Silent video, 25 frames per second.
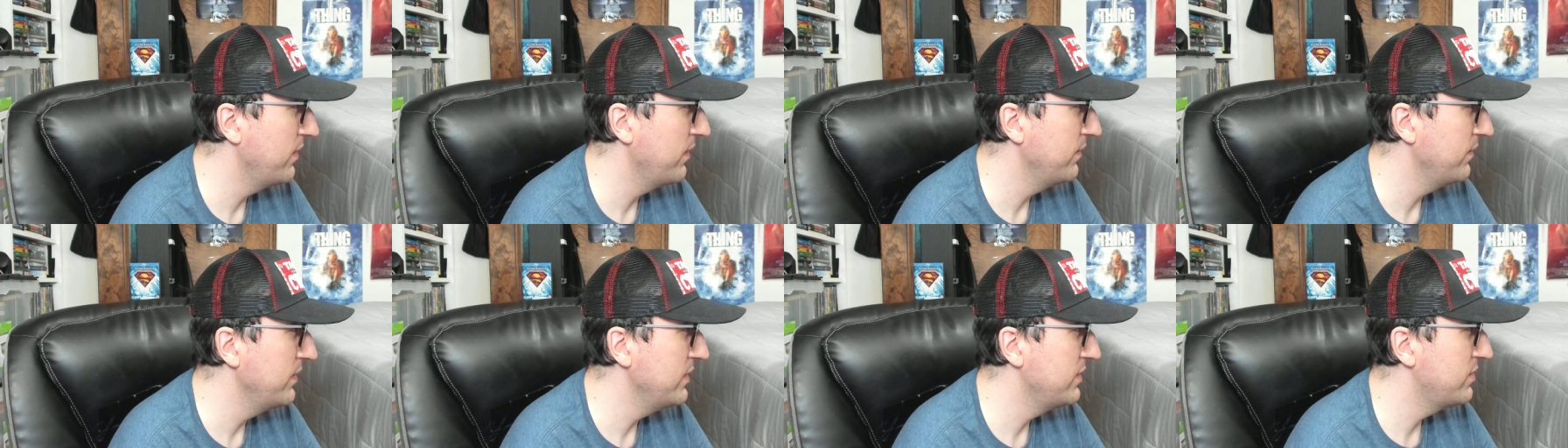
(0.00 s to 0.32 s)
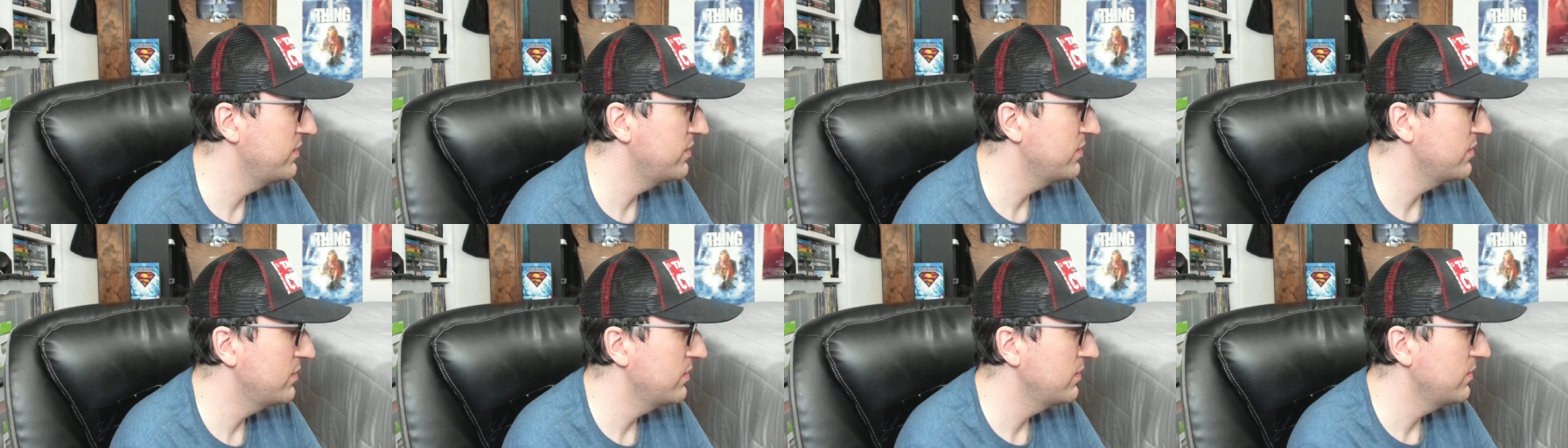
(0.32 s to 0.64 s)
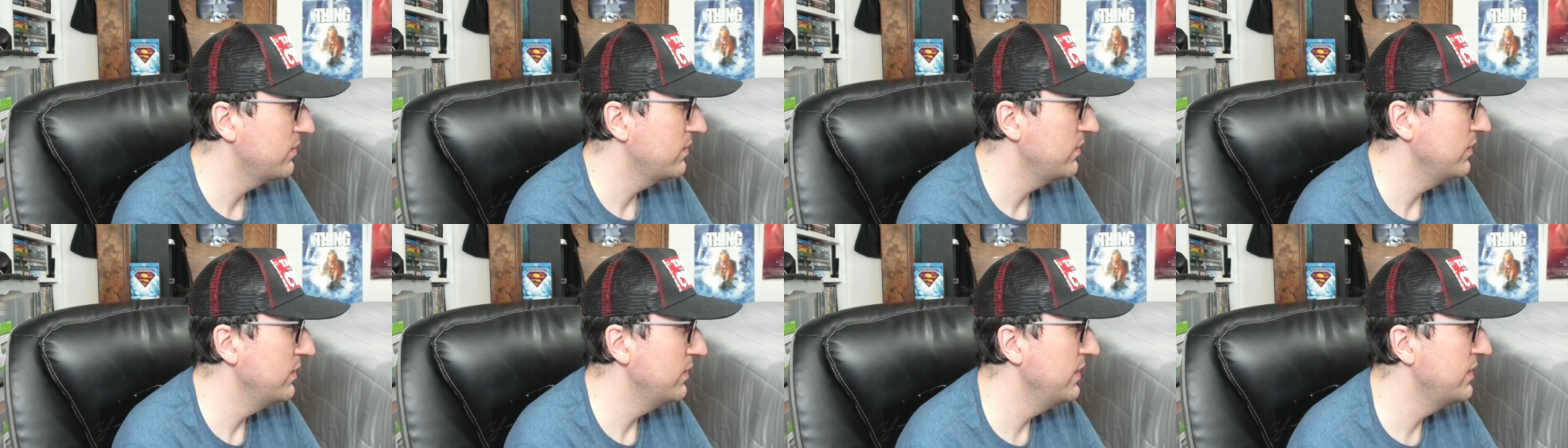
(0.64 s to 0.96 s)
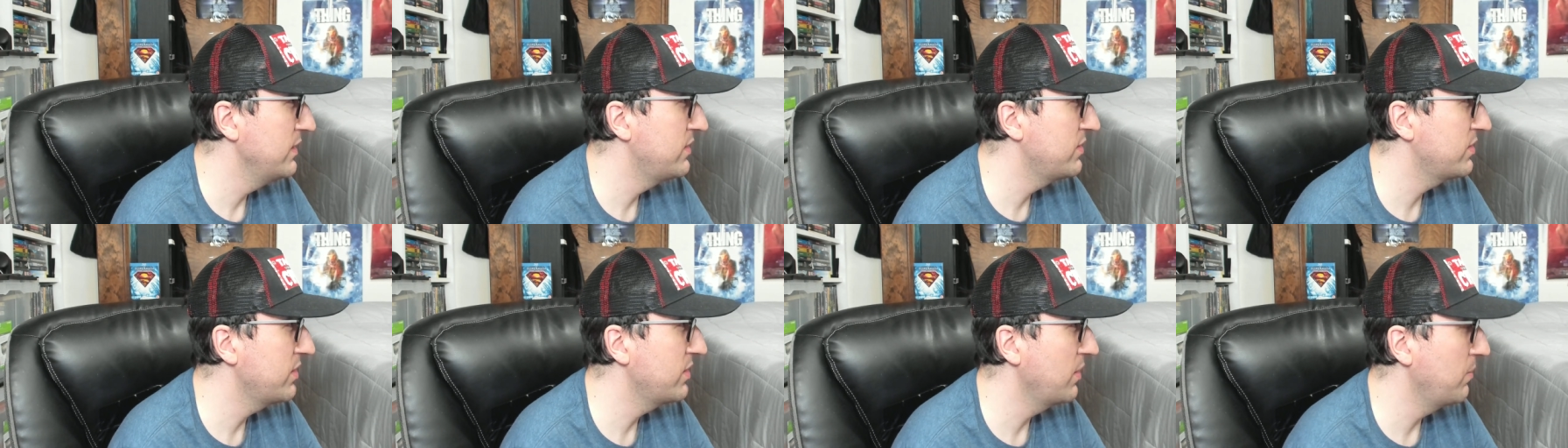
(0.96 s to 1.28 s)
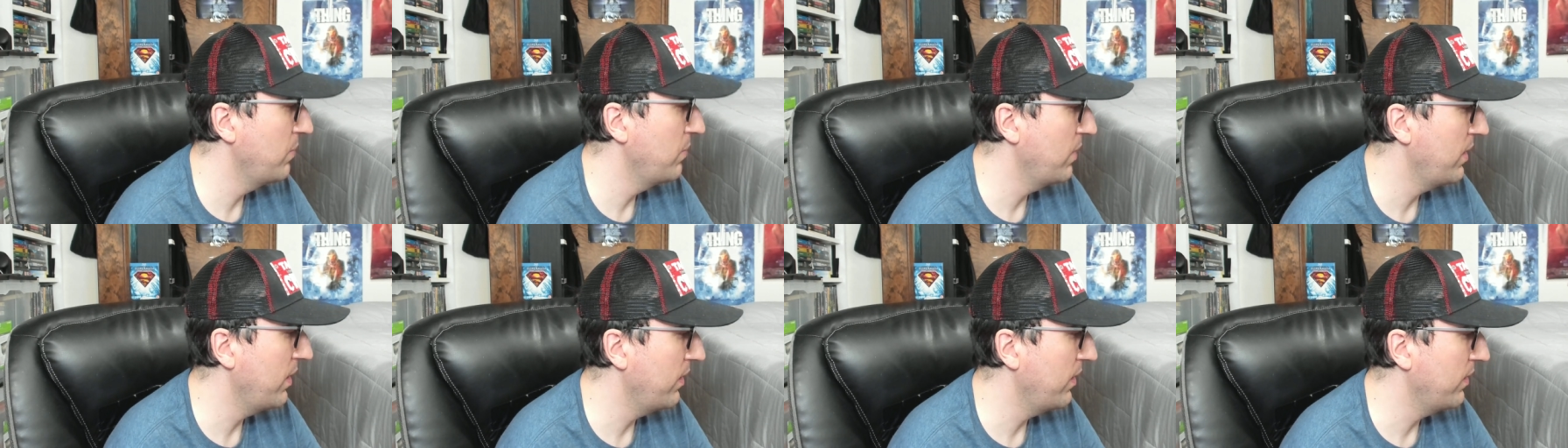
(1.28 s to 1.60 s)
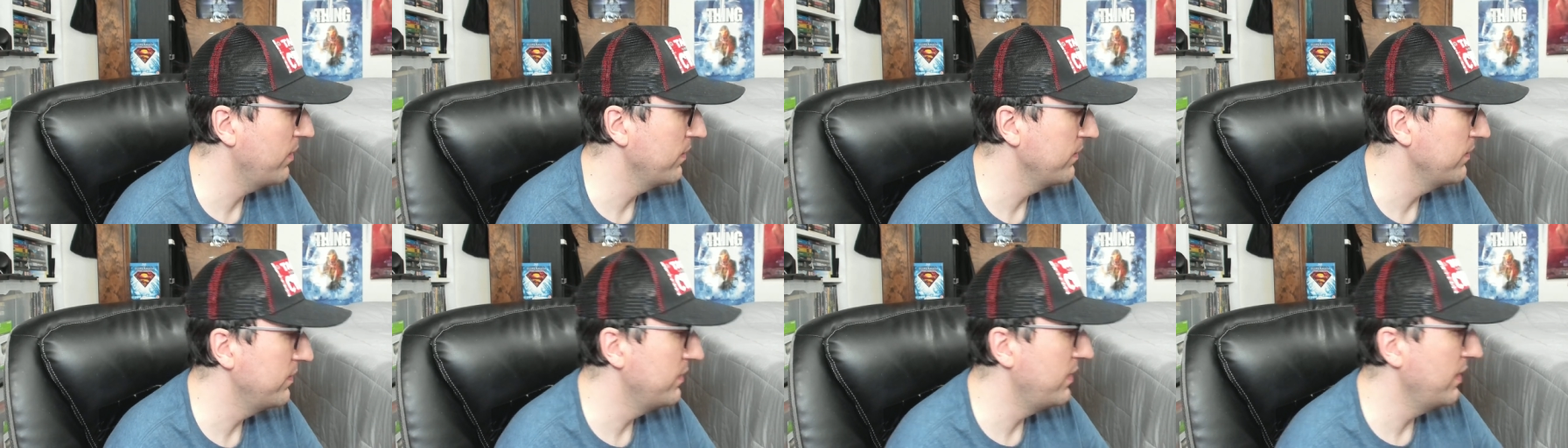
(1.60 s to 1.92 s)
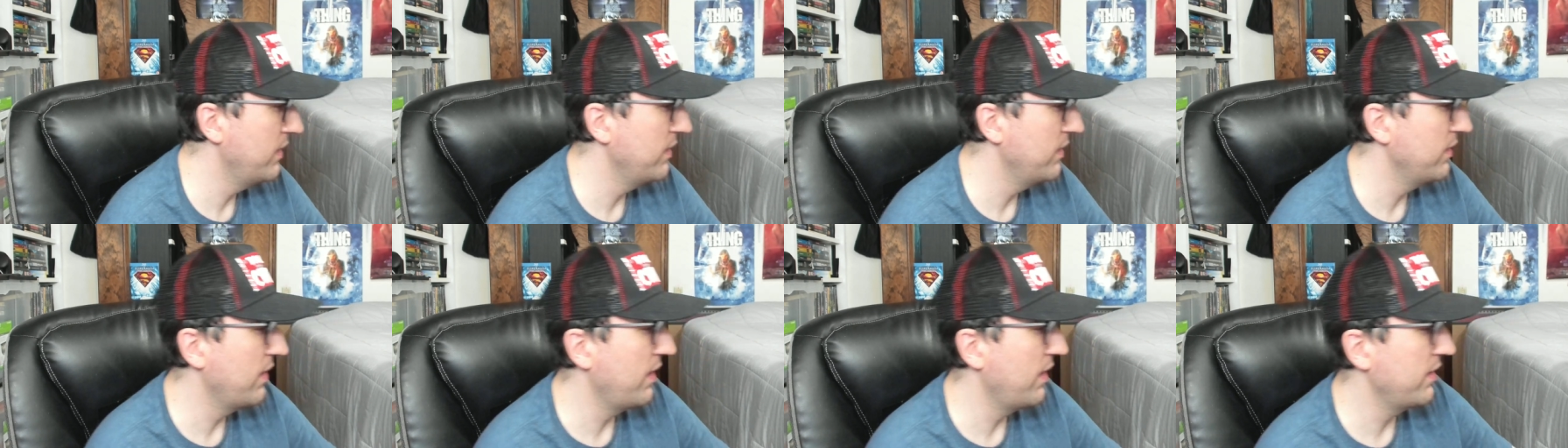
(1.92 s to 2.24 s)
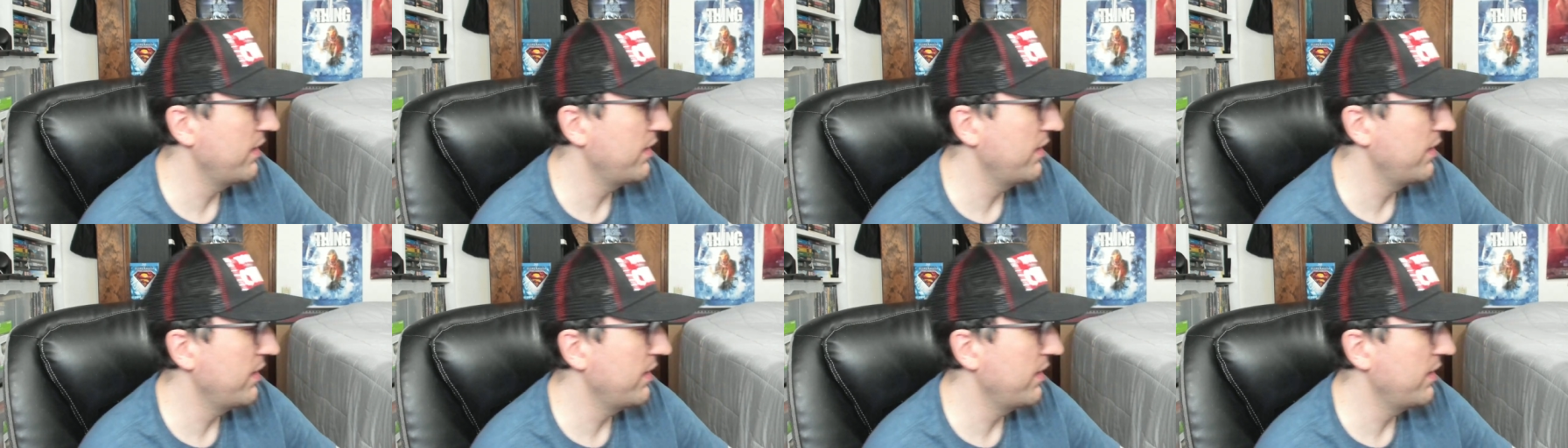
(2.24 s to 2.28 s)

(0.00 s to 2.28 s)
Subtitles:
it's somewhere that I